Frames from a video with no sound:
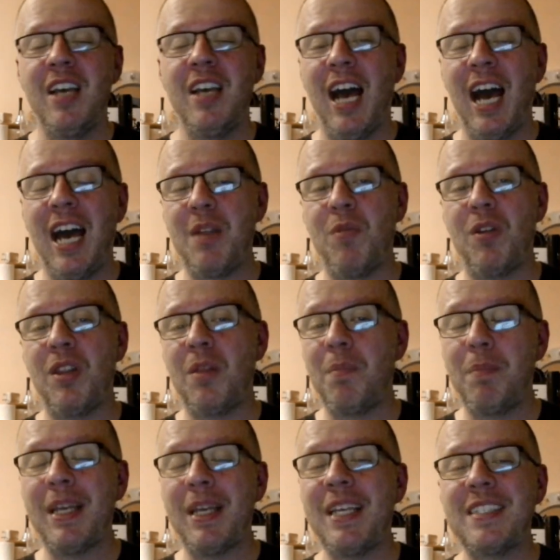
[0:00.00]
And in one of the
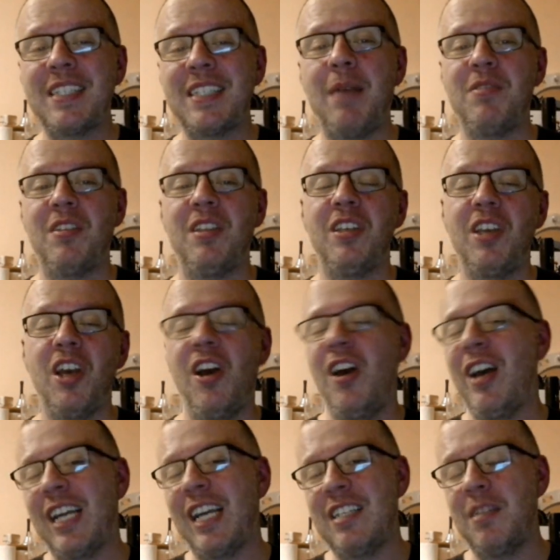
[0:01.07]
biggest games of the year
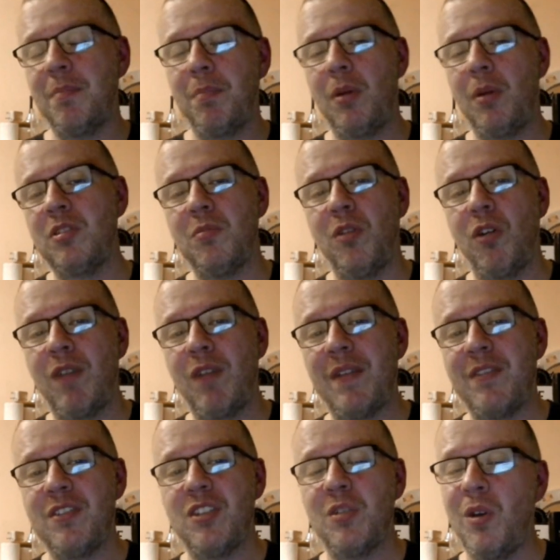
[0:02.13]
against the Baltimore
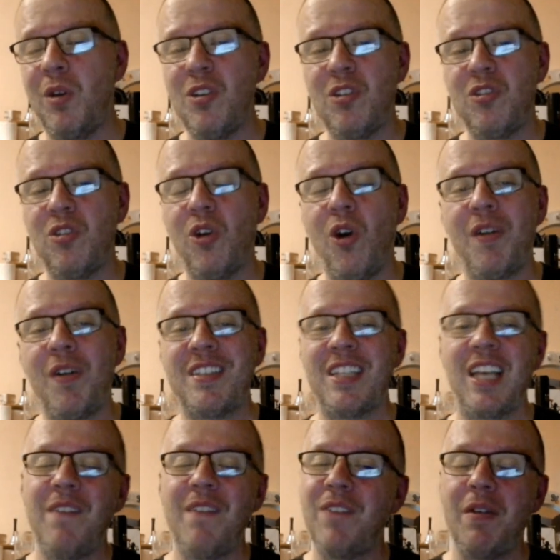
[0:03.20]
Ravens, who are notoriously
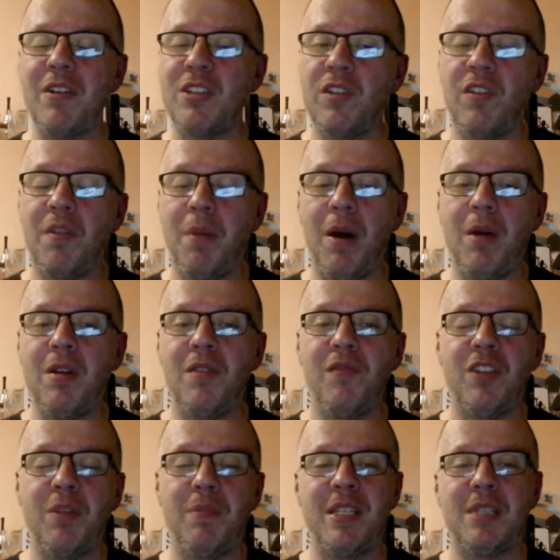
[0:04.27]
a very tough opponent for
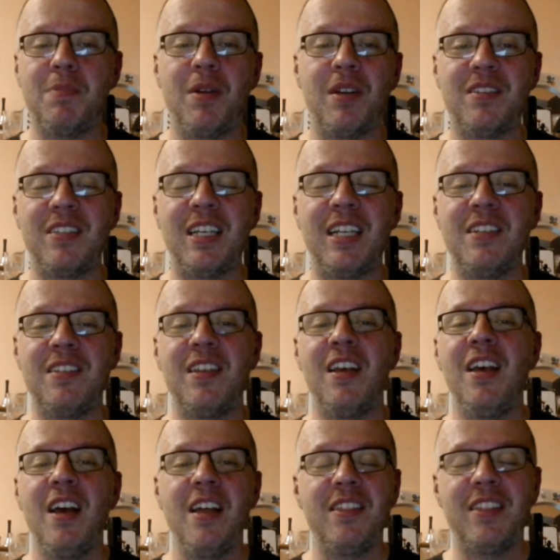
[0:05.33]
the Pittsburgh Steelers,
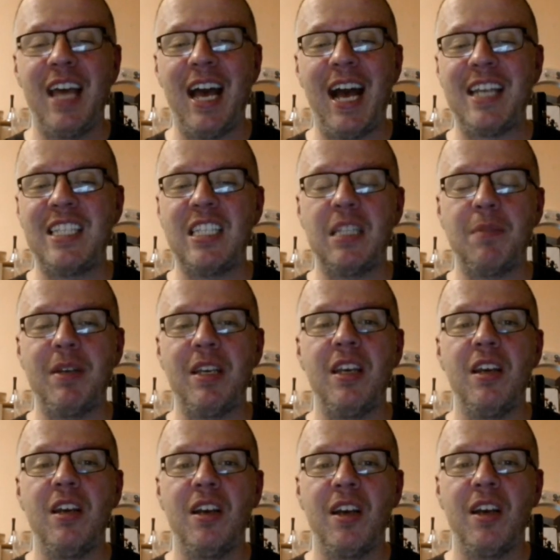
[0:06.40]
there has to be
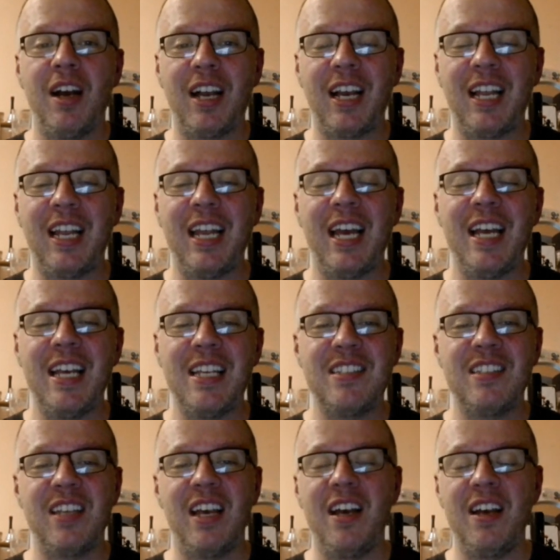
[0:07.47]
clear
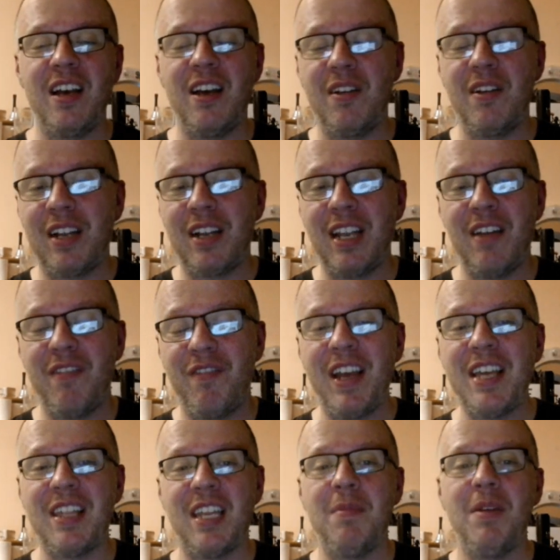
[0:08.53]
faith
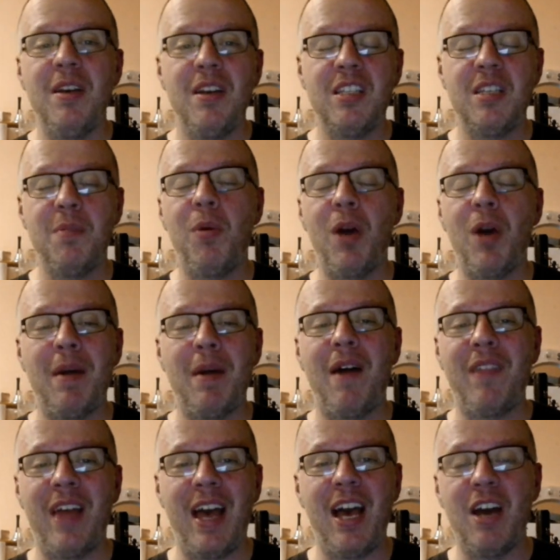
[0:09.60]
in him to put him out
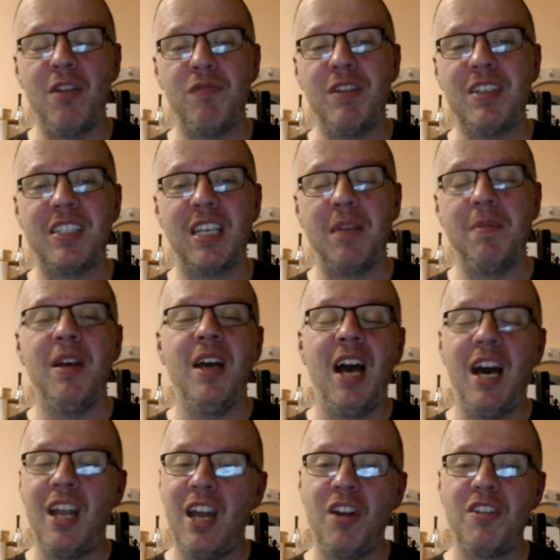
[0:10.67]
there and risk him.
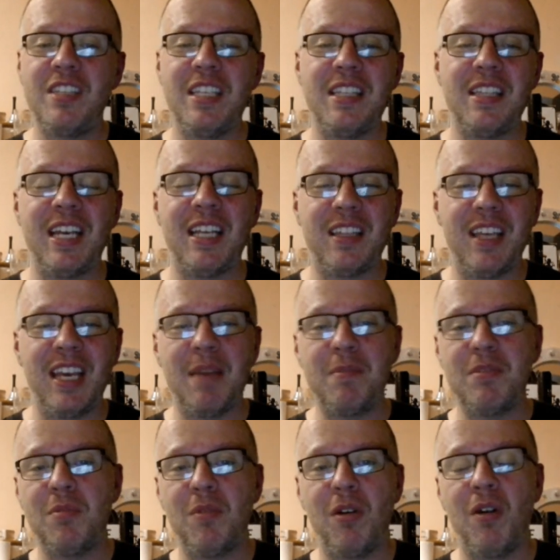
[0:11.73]
And I honestly think that him
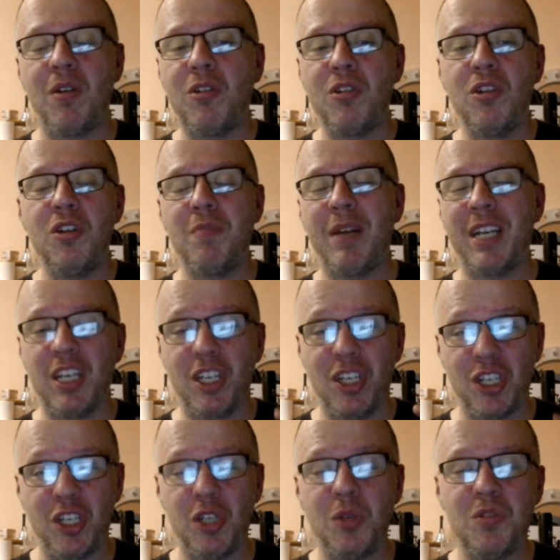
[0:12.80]
tomorrow could make a
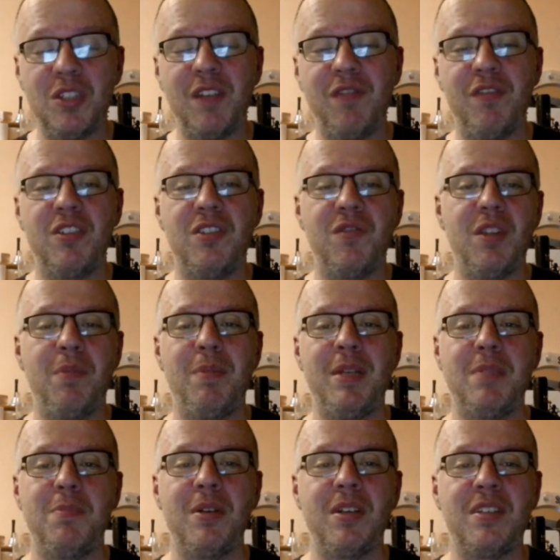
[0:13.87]
huge difference for the
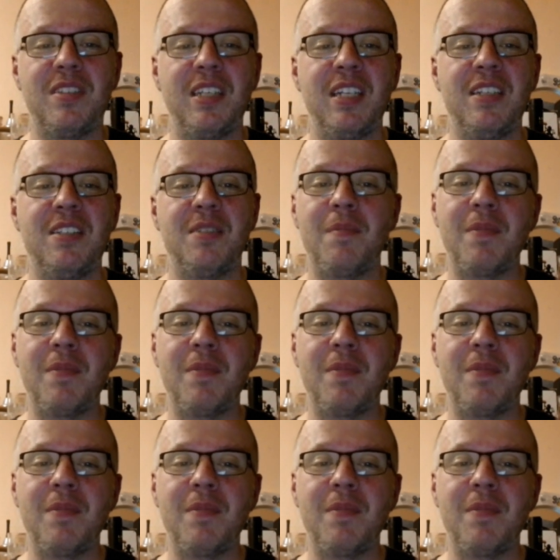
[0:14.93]
Pittsburgh Steelers.